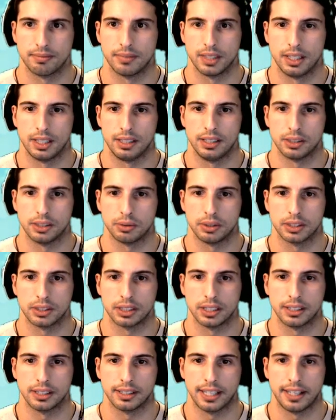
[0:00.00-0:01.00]
This one's
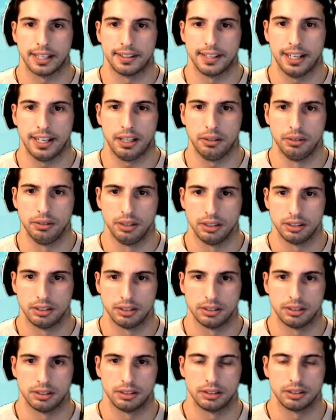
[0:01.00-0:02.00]
gonna die now.
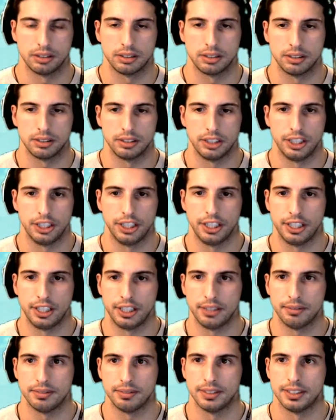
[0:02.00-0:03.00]

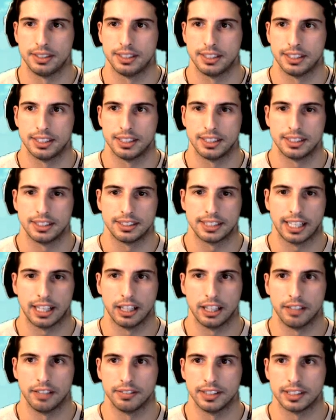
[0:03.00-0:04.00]
Yep. See, I
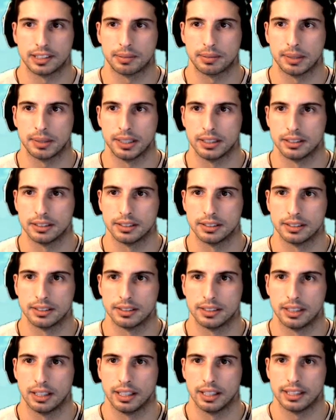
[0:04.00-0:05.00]
love this speed.
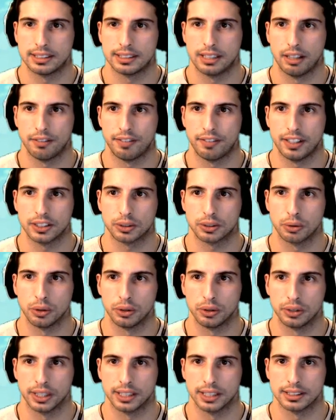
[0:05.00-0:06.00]
Let's see how fast
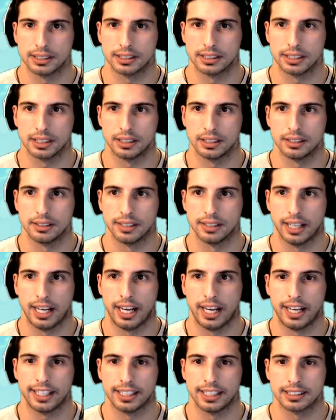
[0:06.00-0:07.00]
Chrono gets this thing. Ah,
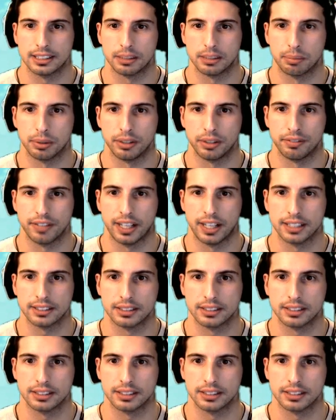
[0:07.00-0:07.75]
uh, gets it pretty fast.